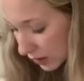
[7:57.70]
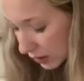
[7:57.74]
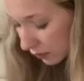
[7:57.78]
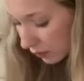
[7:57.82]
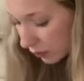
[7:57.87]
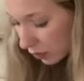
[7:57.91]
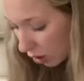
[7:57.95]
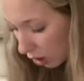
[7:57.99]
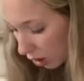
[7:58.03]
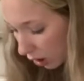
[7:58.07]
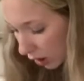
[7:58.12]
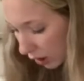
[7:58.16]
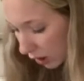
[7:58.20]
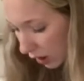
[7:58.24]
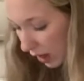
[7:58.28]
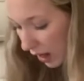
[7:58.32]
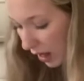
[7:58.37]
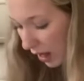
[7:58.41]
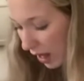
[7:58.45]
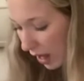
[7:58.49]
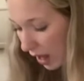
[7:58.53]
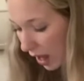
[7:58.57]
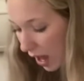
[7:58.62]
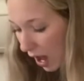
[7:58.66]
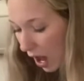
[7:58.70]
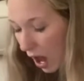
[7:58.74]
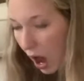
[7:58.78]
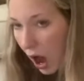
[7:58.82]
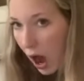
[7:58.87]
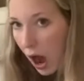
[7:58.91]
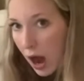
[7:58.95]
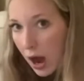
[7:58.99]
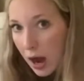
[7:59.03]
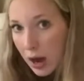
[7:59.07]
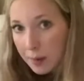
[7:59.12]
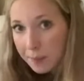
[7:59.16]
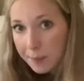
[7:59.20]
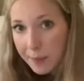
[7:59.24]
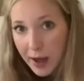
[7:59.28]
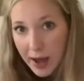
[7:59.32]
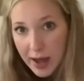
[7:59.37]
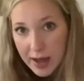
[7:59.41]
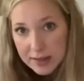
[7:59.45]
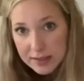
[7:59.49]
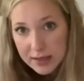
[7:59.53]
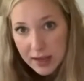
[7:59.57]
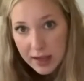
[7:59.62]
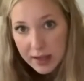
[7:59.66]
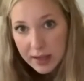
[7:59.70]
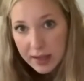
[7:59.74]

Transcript: of yarn as I